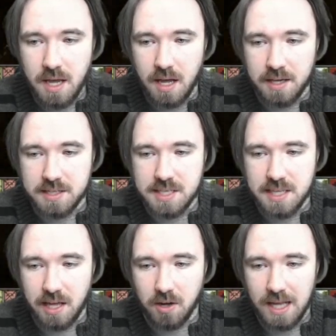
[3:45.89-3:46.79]
You can see
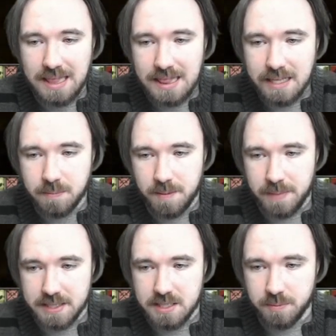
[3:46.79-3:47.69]
that I got a little bit
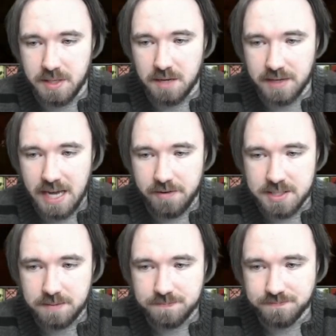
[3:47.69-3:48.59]
mixed up with the other character.